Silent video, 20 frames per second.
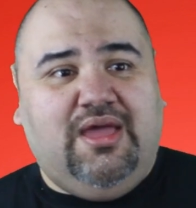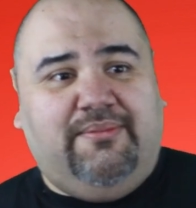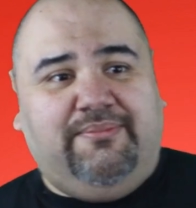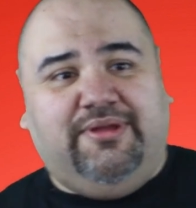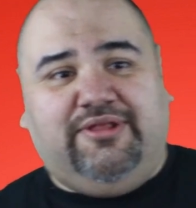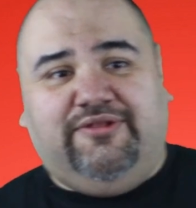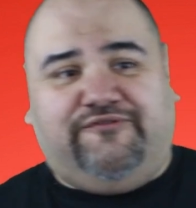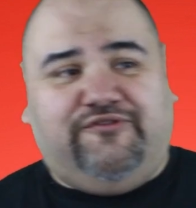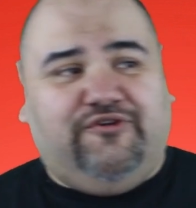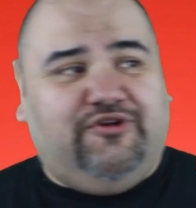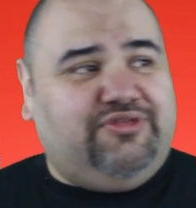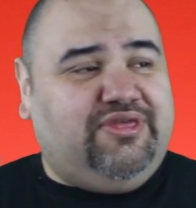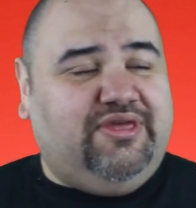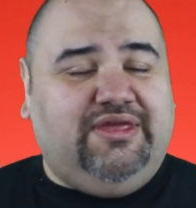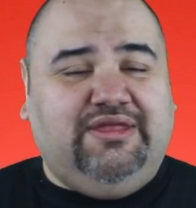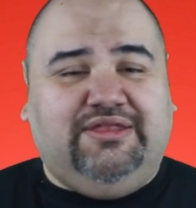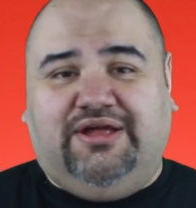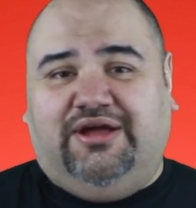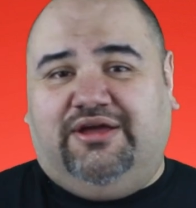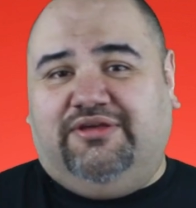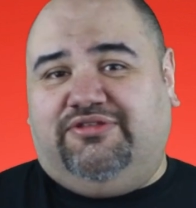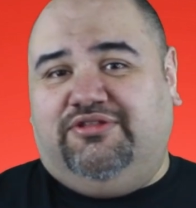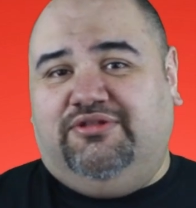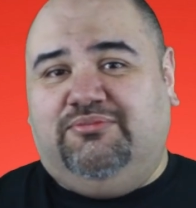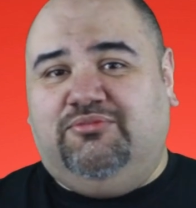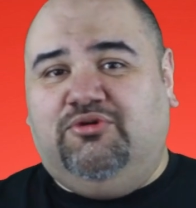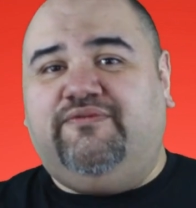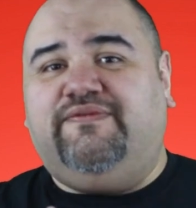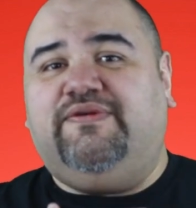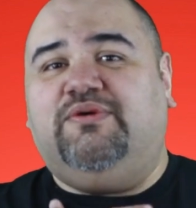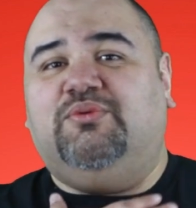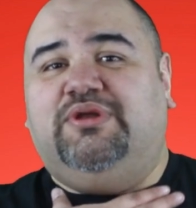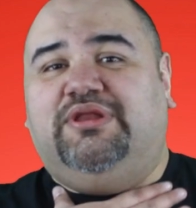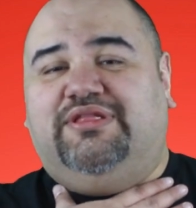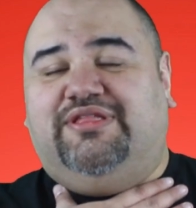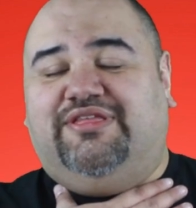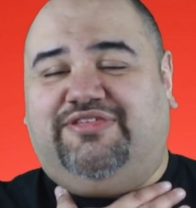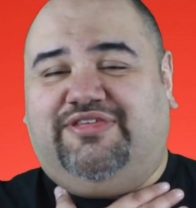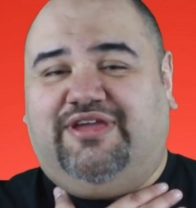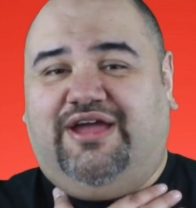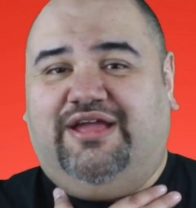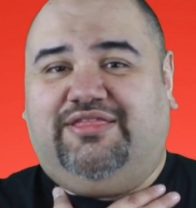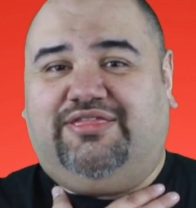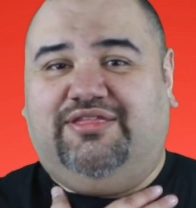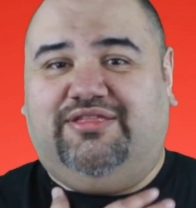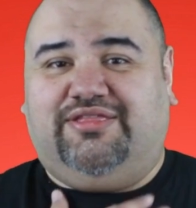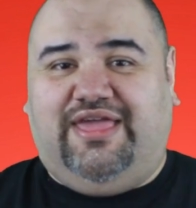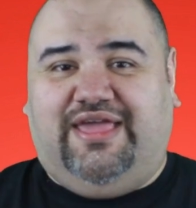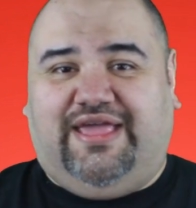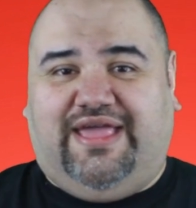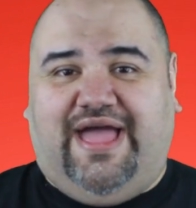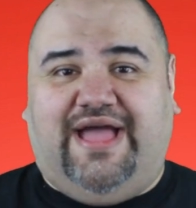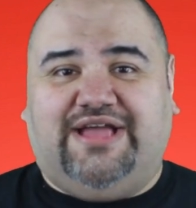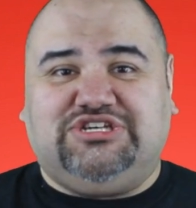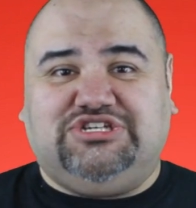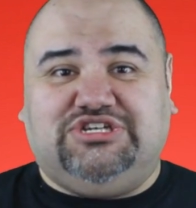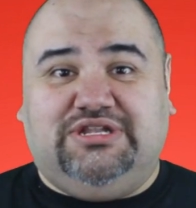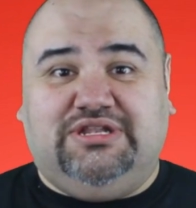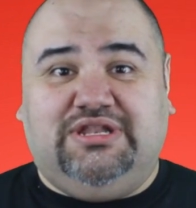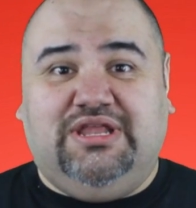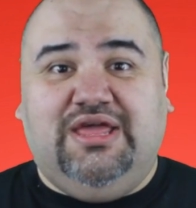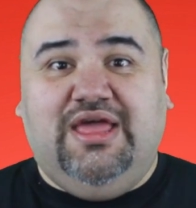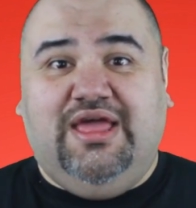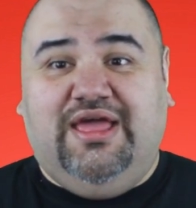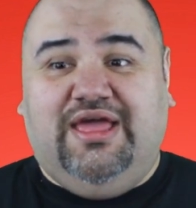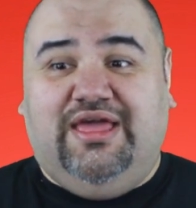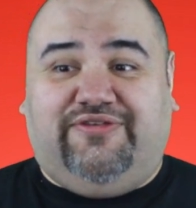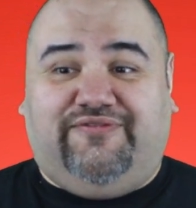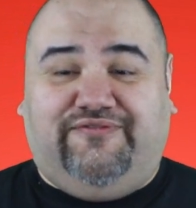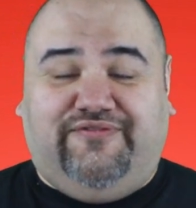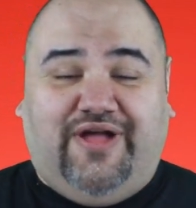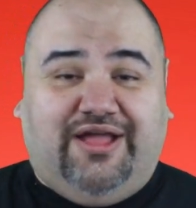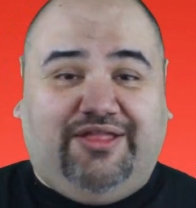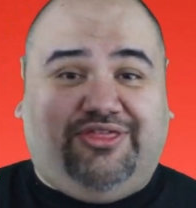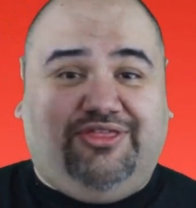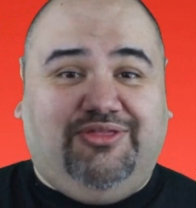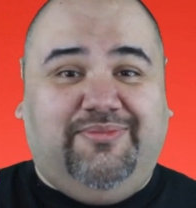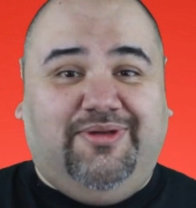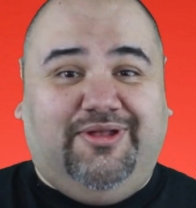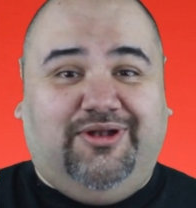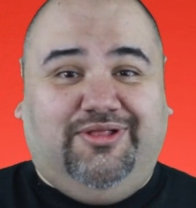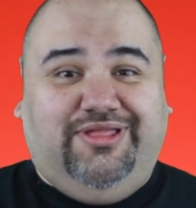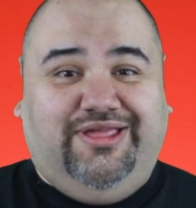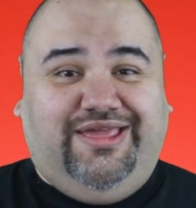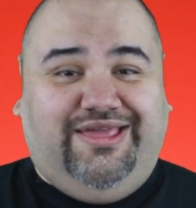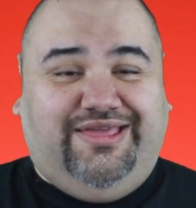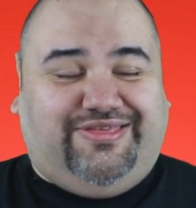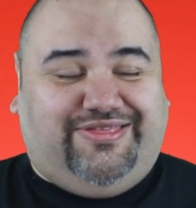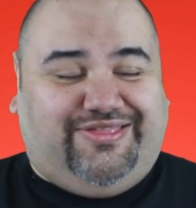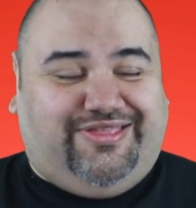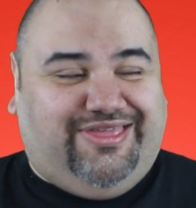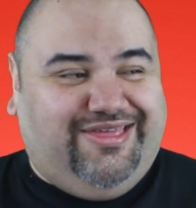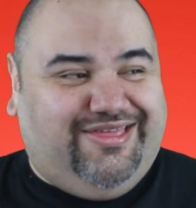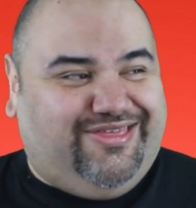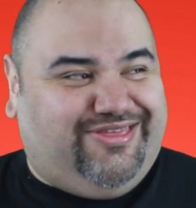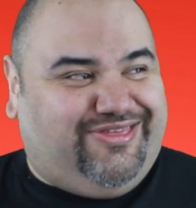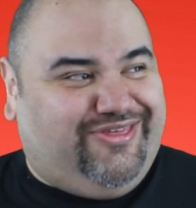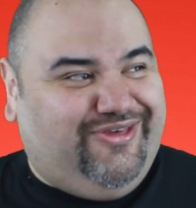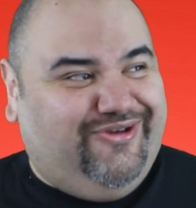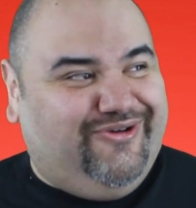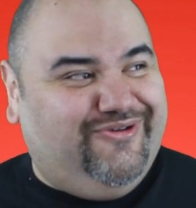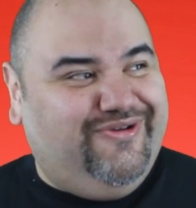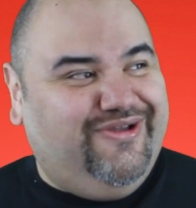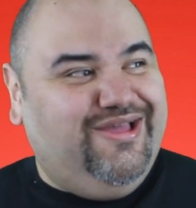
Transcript: I mean, the first thing he does in the movie when he decides to take action is fly to the Middle East.